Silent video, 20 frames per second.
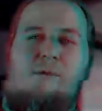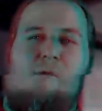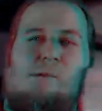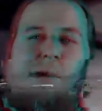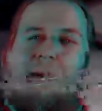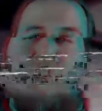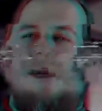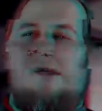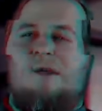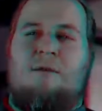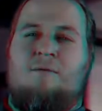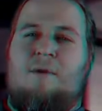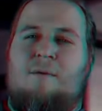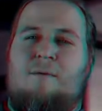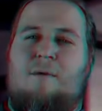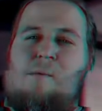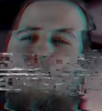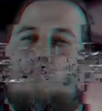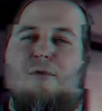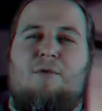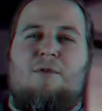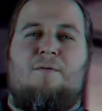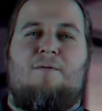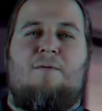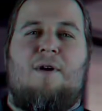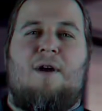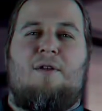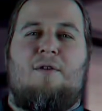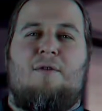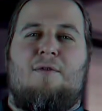to cry when we broke the
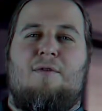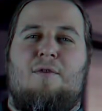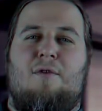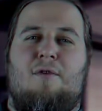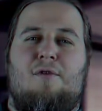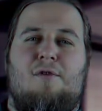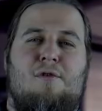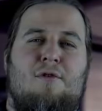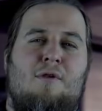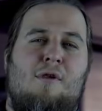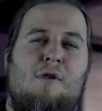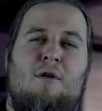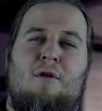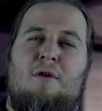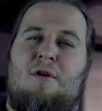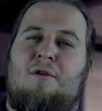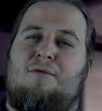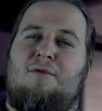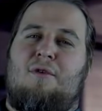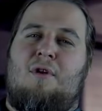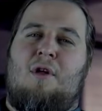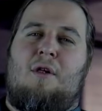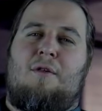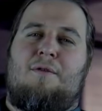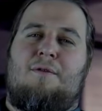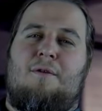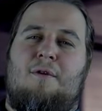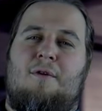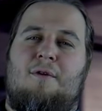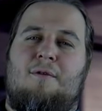final circle around the
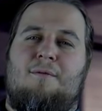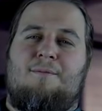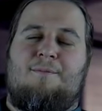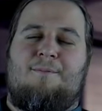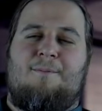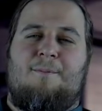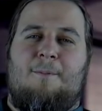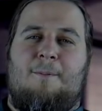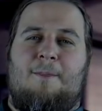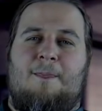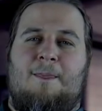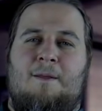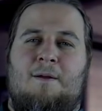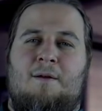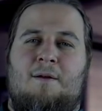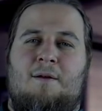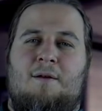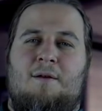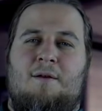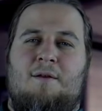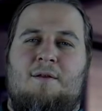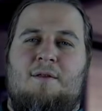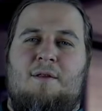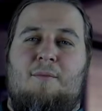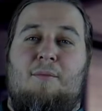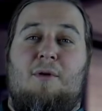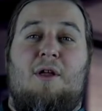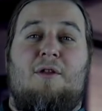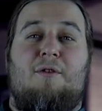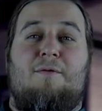altar.
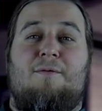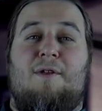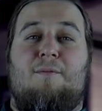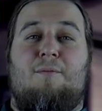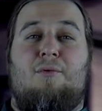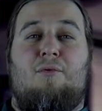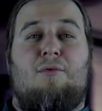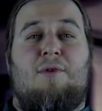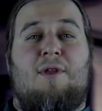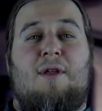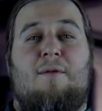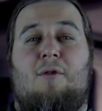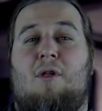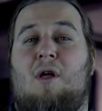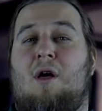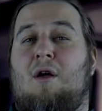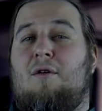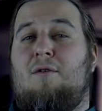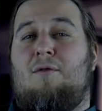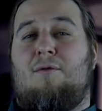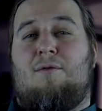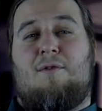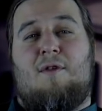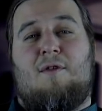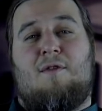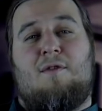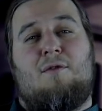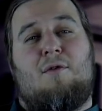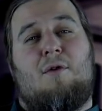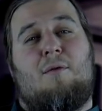The blood of that poor devil accused
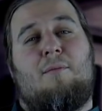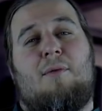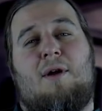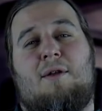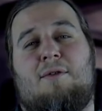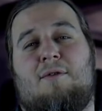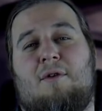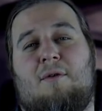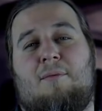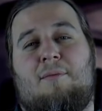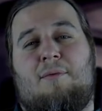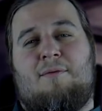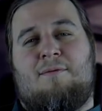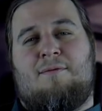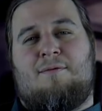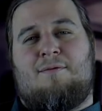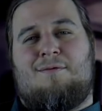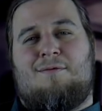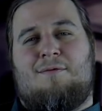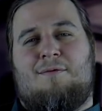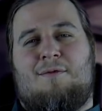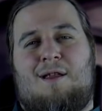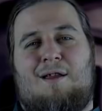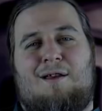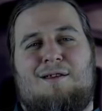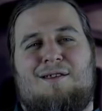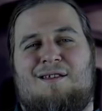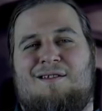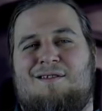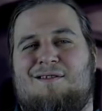us drop by drop,
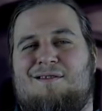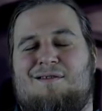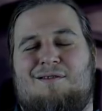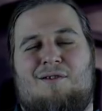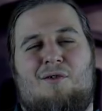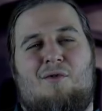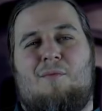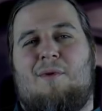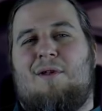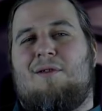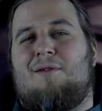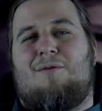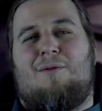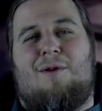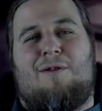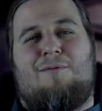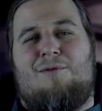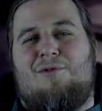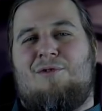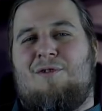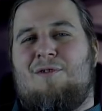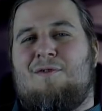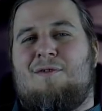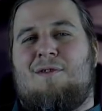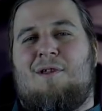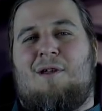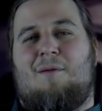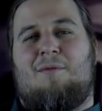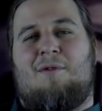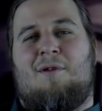telling that no matter what we just
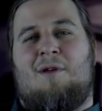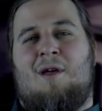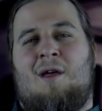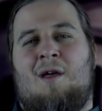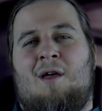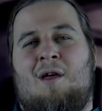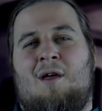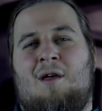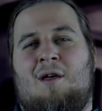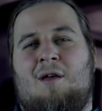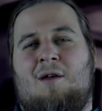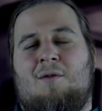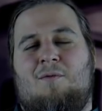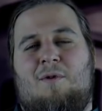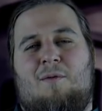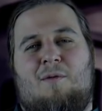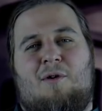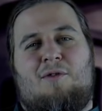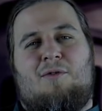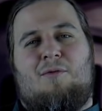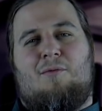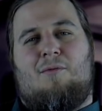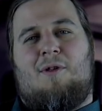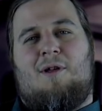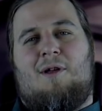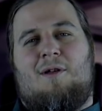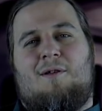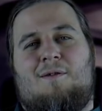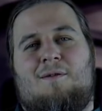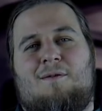stopped, we were too
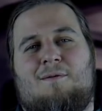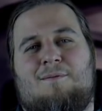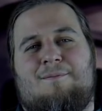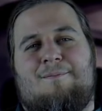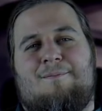late.